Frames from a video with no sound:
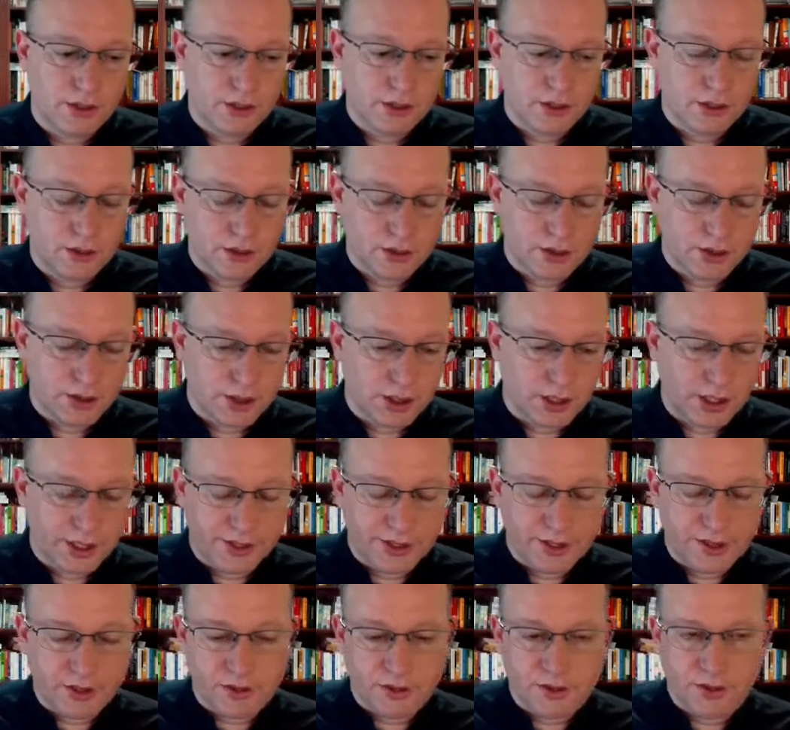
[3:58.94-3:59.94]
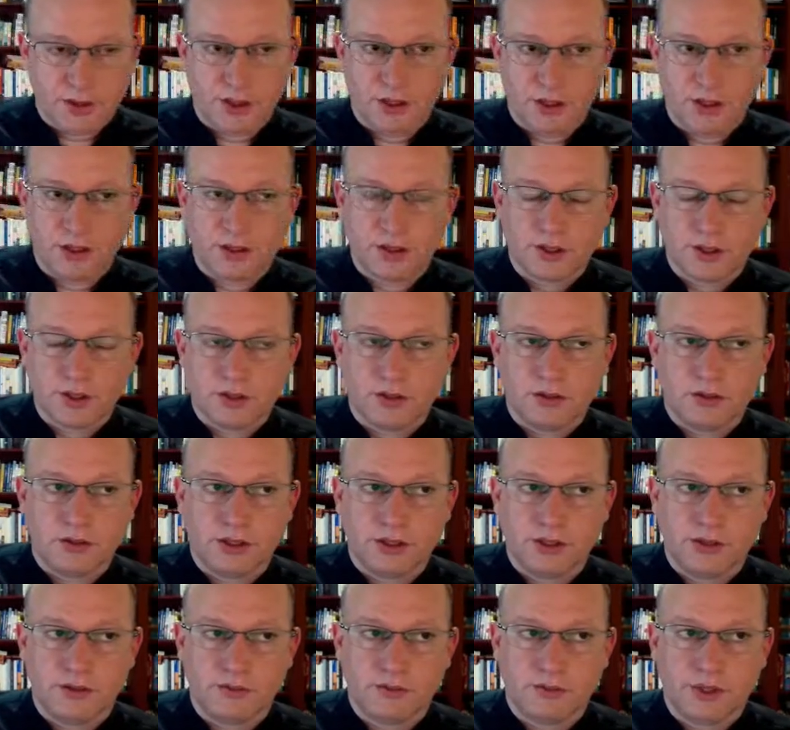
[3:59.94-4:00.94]
because I think our
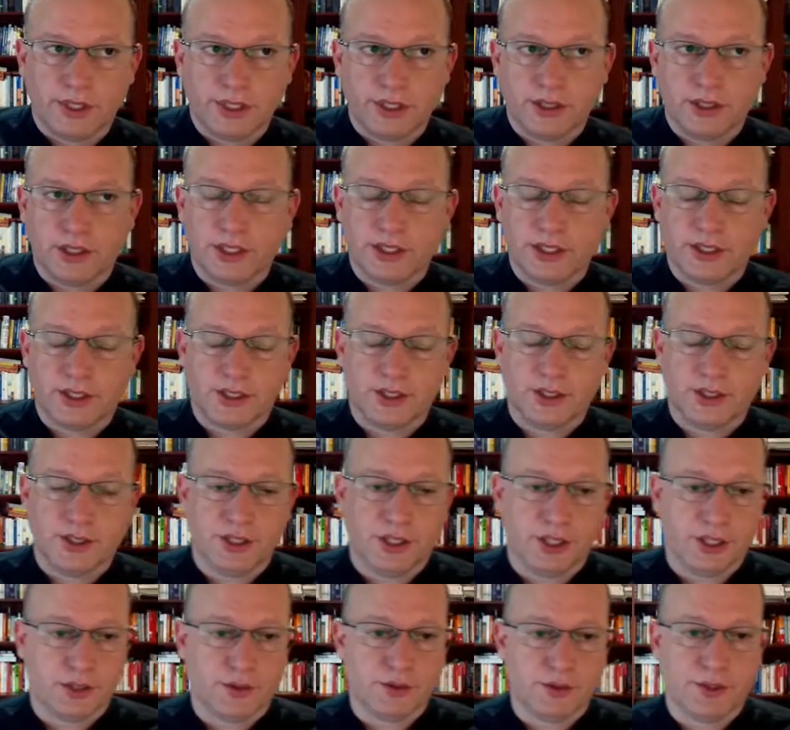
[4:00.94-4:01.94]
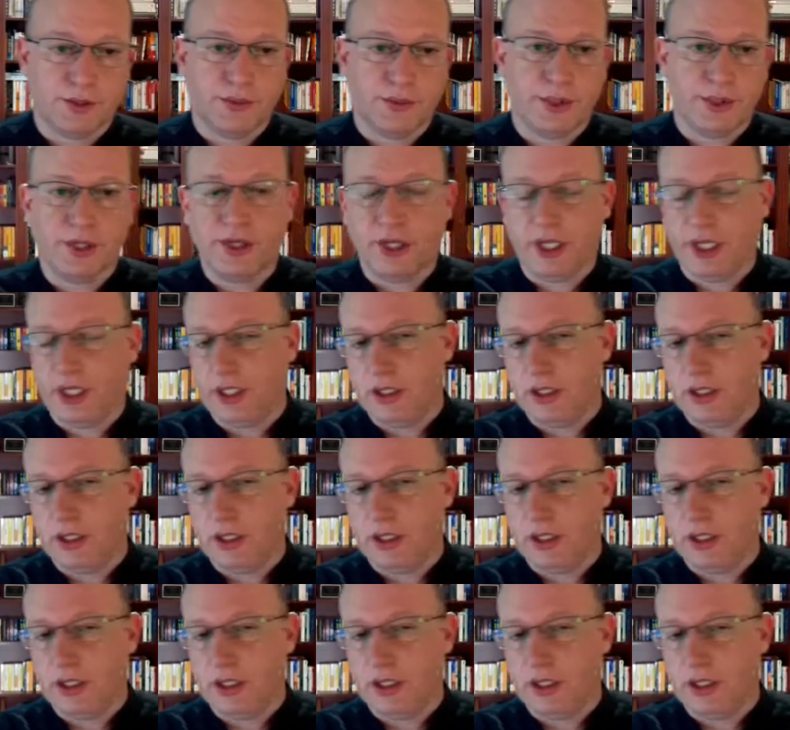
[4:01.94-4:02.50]
current rate, last I checked, was about